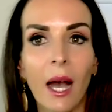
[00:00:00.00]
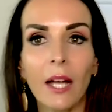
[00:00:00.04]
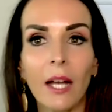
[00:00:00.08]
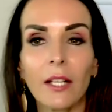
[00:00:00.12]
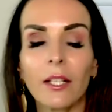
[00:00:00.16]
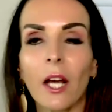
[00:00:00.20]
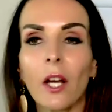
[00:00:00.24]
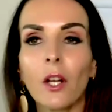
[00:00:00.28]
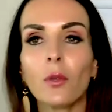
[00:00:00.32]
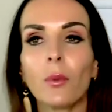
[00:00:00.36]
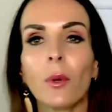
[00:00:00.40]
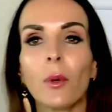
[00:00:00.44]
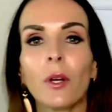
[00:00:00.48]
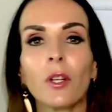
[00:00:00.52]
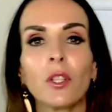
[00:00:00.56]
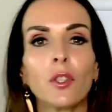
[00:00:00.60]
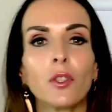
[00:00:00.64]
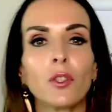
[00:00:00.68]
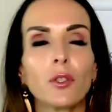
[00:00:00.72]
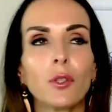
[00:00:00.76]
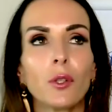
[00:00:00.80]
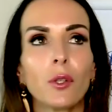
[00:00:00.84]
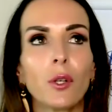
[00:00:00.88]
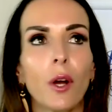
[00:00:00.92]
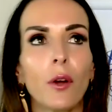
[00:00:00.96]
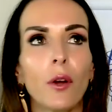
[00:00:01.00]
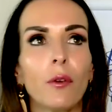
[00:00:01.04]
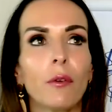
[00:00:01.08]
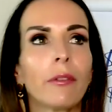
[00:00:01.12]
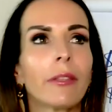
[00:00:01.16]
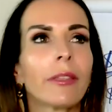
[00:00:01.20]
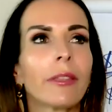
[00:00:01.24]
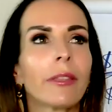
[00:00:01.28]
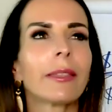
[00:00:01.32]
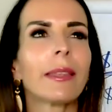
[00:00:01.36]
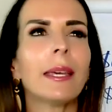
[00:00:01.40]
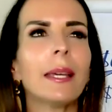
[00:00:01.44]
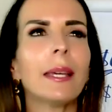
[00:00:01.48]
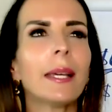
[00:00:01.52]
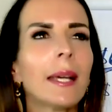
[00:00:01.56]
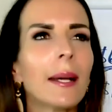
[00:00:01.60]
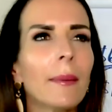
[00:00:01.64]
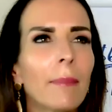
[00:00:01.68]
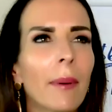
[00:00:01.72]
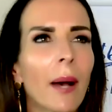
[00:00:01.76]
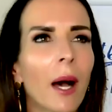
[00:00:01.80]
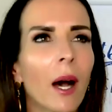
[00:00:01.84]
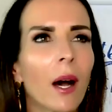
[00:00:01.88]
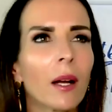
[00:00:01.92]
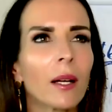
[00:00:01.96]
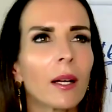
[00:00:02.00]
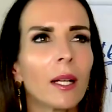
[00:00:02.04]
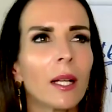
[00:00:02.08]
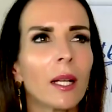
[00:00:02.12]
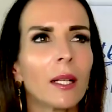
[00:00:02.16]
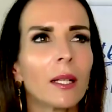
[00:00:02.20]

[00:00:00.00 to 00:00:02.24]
I don't want you to go think about